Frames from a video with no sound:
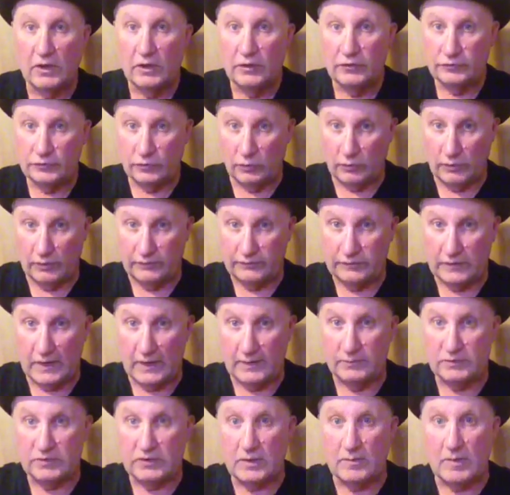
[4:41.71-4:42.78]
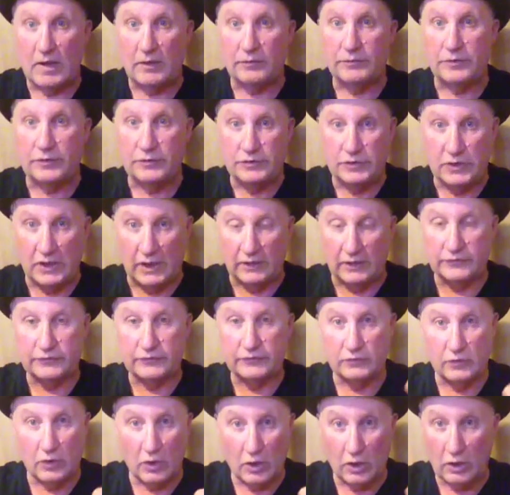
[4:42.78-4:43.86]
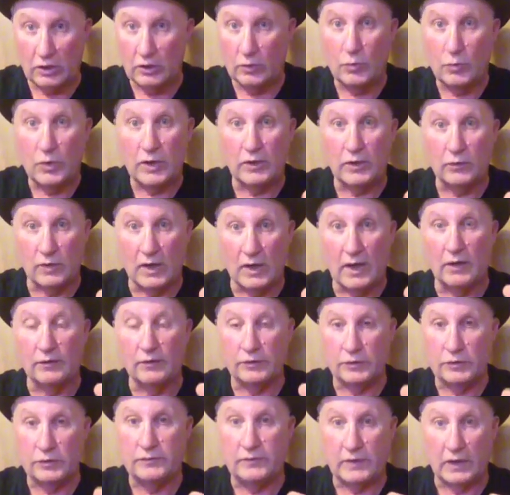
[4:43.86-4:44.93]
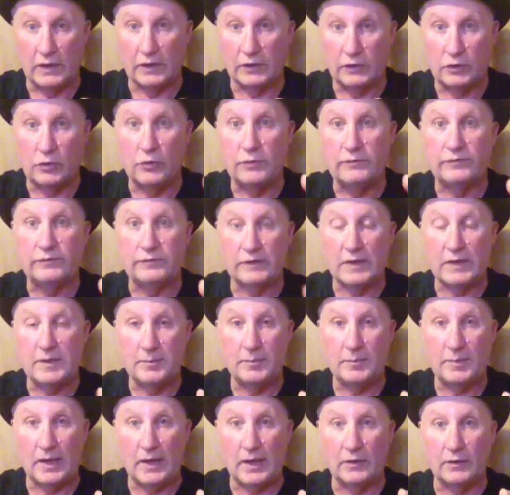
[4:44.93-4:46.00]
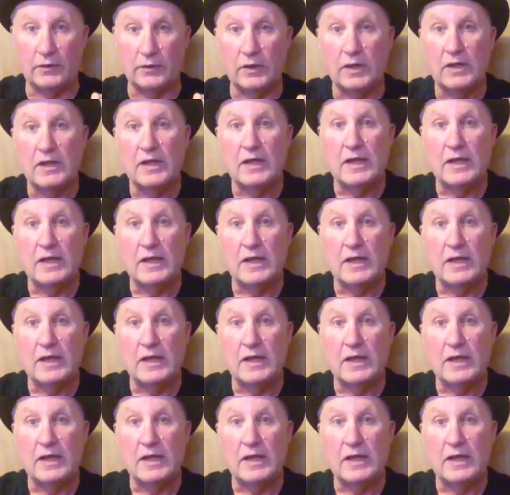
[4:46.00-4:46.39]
so the flames come out the jets all the way around, and you've got a good flame pattern,